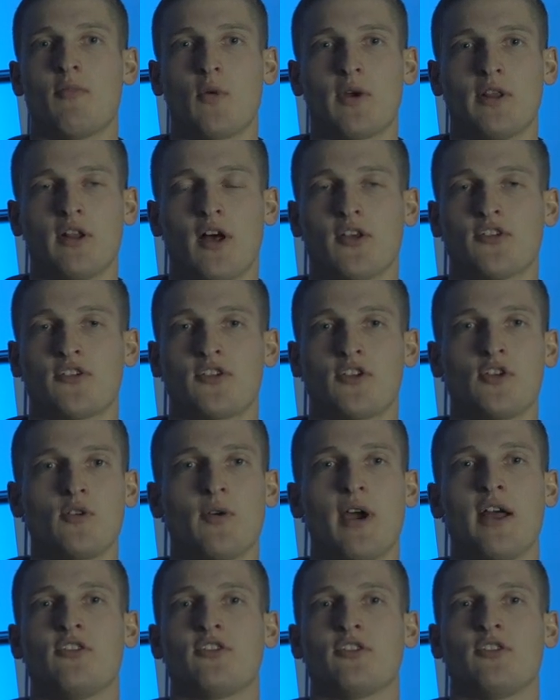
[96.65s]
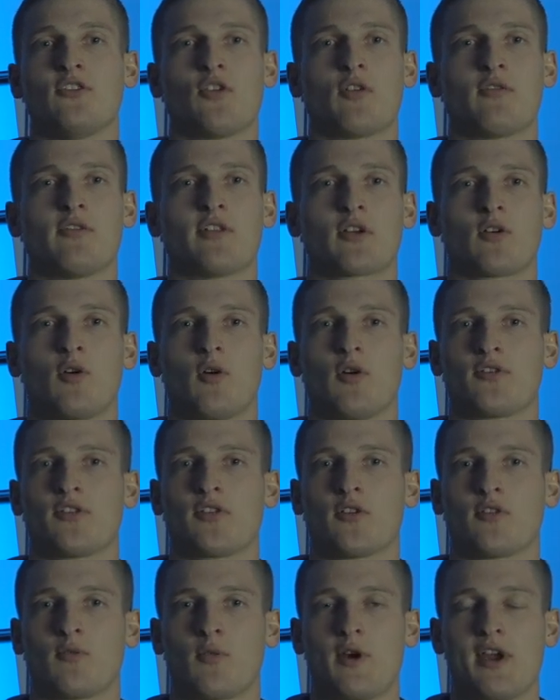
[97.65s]
but we lost 2 engines over the
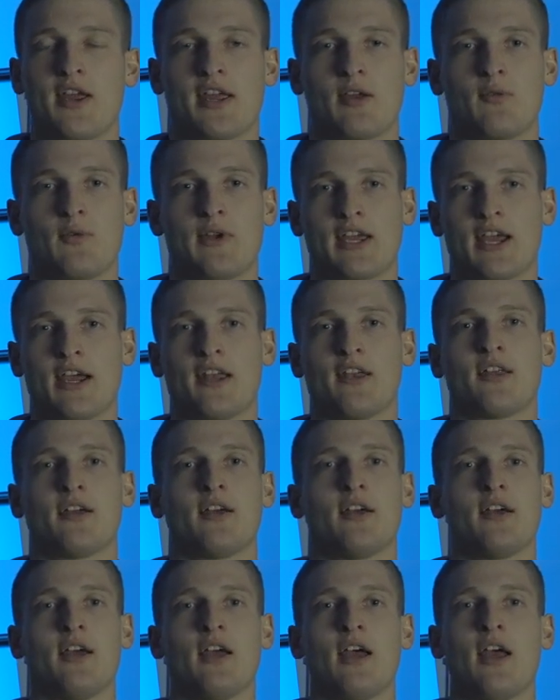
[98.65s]
course of the weekend,